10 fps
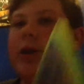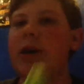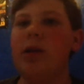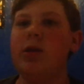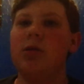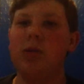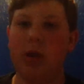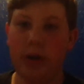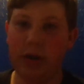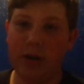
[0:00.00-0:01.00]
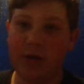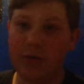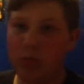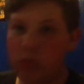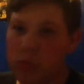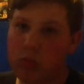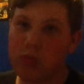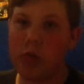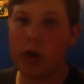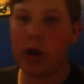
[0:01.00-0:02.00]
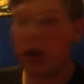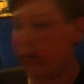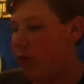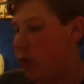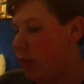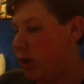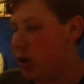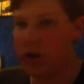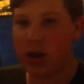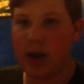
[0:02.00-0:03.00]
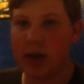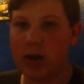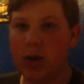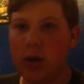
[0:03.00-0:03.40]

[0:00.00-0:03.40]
it. It is pretty good for Bungie's last,